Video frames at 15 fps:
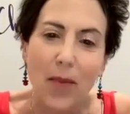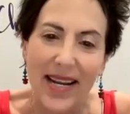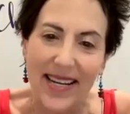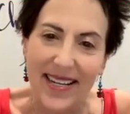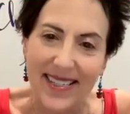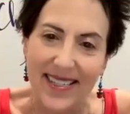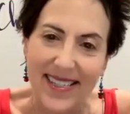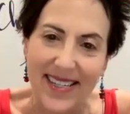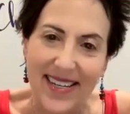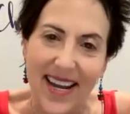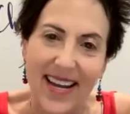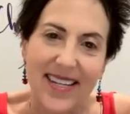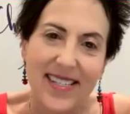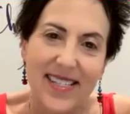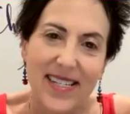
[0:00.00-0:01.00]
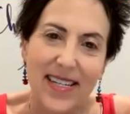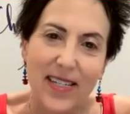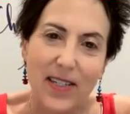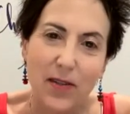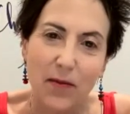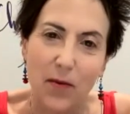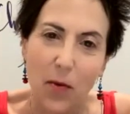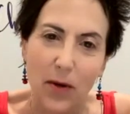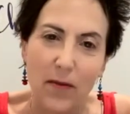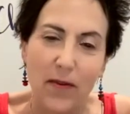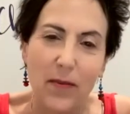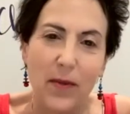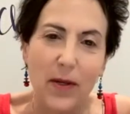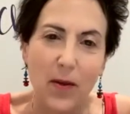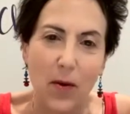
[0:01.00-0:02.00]
My guest today is Nick Davoren
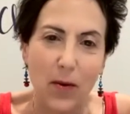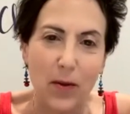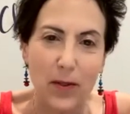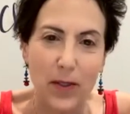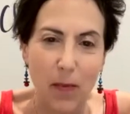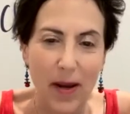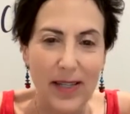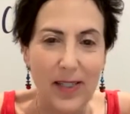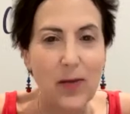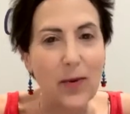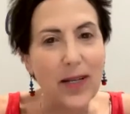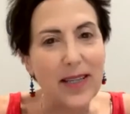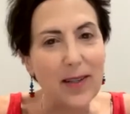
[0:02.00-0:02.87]
from The Local Spicery.